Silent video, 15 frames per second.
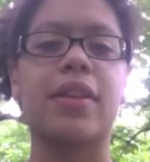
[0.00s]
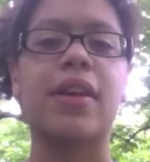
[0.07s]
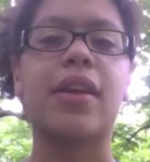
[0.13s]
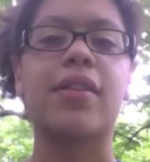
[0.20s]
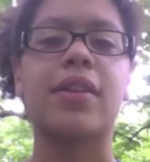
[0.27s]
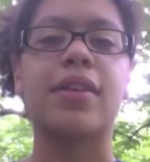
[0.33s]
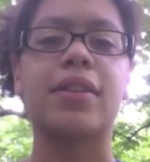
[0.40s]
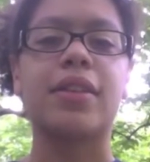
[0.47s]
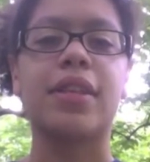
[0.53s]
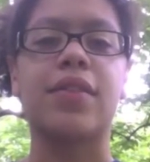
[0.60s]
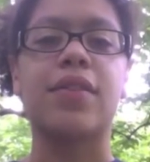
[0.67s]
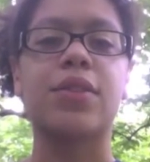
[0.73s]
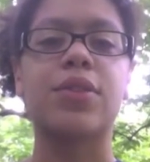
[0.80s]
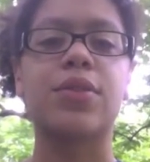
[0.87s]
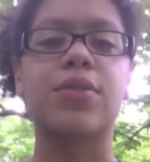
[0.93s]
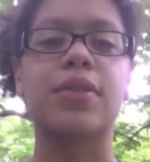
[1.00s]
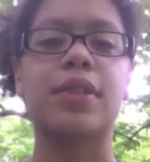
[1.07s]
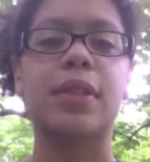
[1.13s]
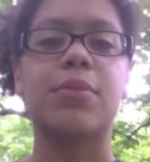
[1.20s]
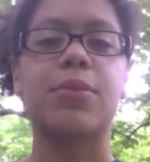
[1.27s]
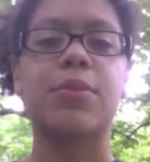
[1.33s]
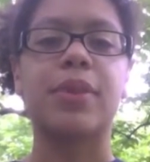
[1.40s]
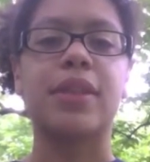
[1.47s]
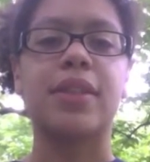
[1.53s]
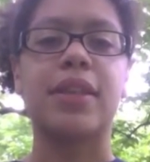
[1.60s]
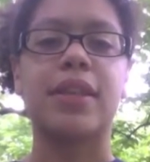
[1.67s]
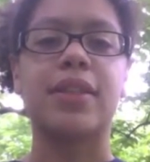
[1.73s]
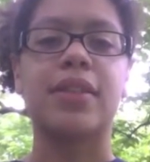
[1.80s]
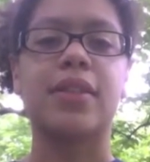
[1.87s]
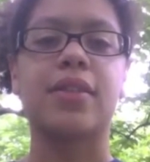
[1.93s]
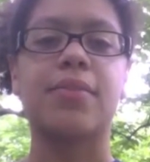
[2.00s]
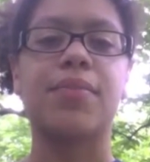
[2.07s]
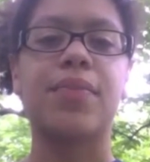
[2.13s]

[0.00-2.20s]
dilatancy of the soil sample being tested.